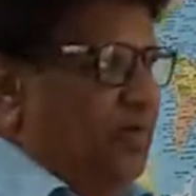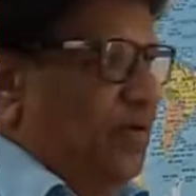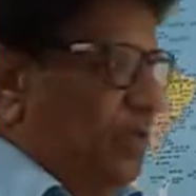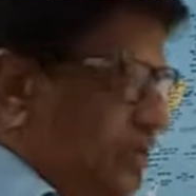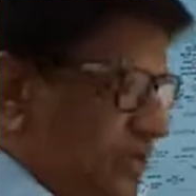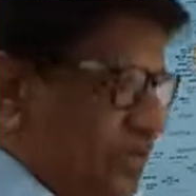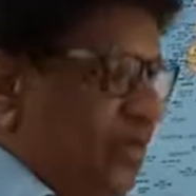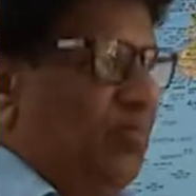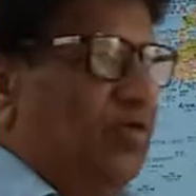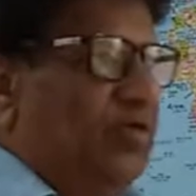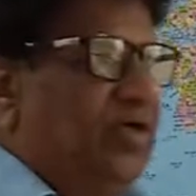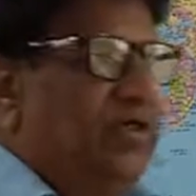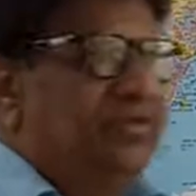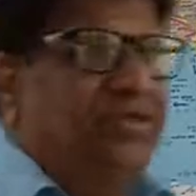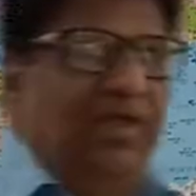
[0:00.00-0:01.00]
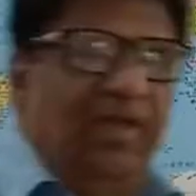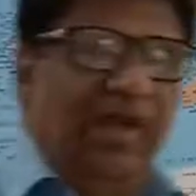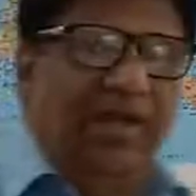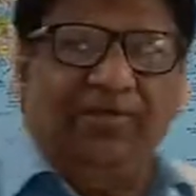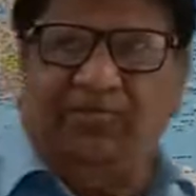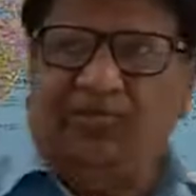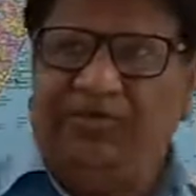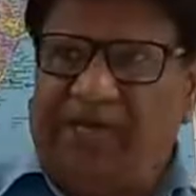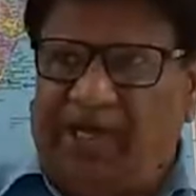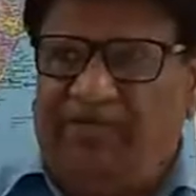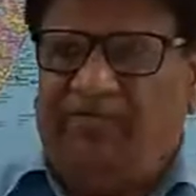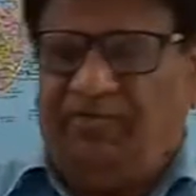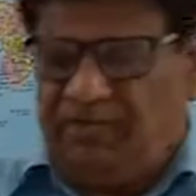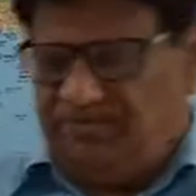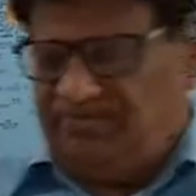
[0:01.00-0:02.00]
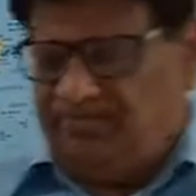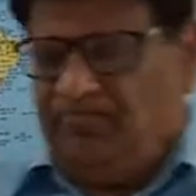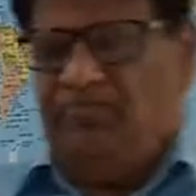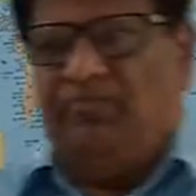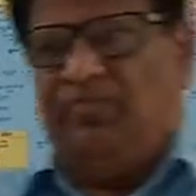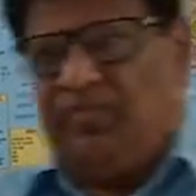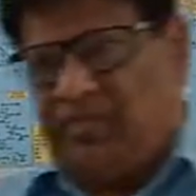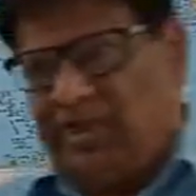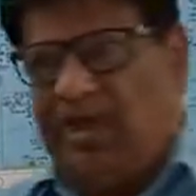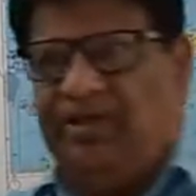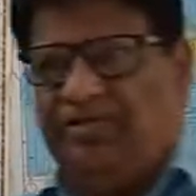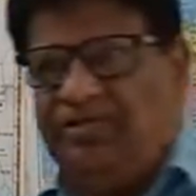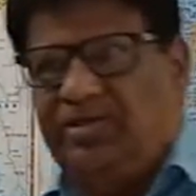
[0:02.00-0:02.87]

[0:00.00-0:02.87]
Democracy like two types. That